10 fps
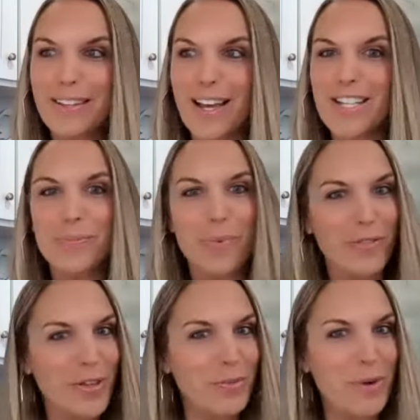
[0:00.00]
weight loss, but
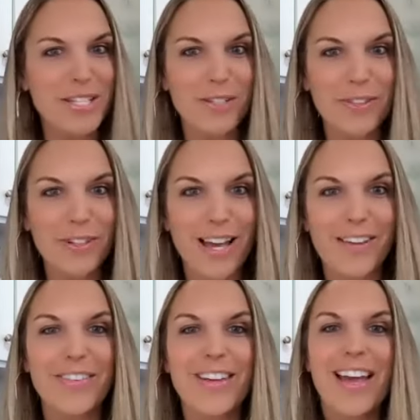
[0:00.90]
for the rest of your
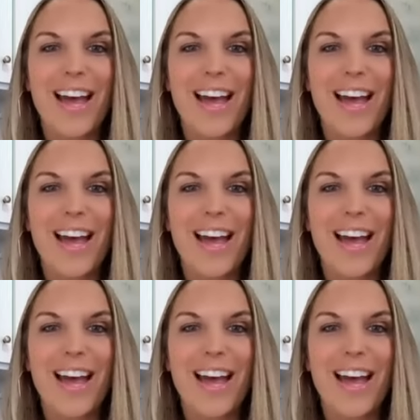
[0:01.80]
life.